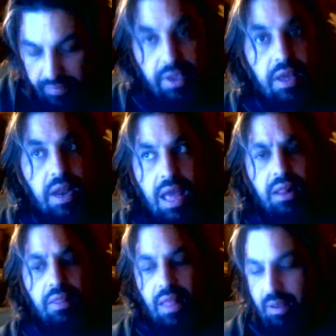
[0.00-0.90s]
They could have had
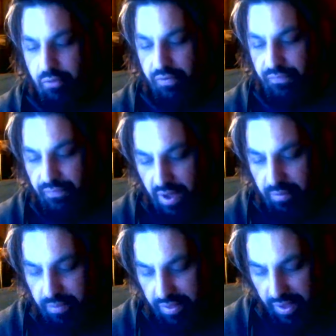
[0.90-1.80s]
a lot more
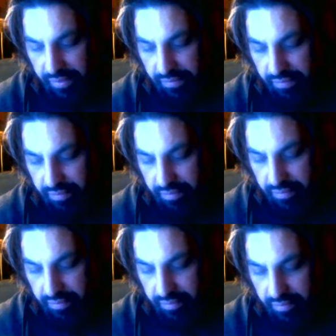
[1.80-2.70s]
fun with this.
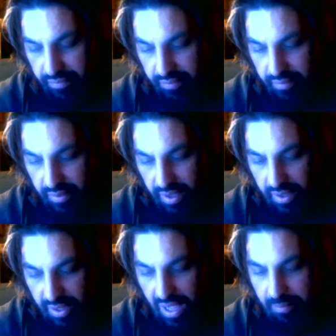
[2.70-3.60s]
A
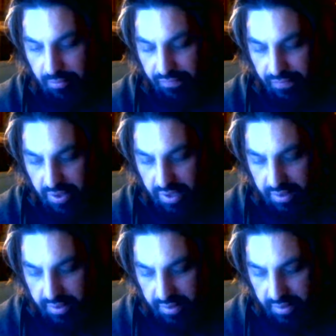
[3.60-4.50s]
lot more
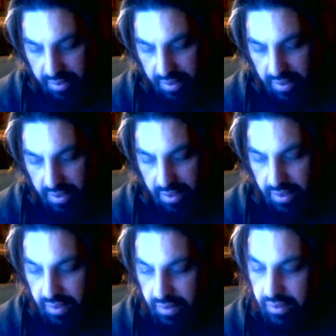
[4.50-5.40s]
fun.
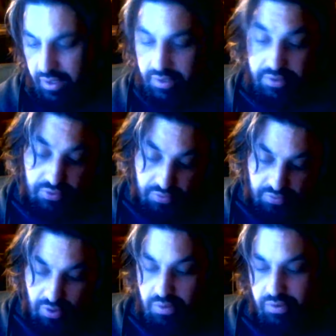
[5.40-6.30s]
The two
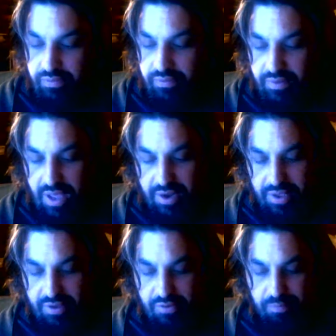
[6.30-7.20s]
jokers is kind of
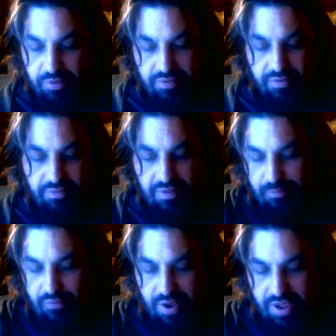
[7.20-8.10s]
cute because it
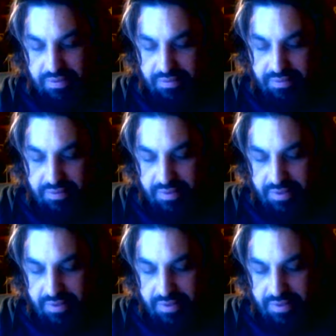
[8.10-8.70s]
separates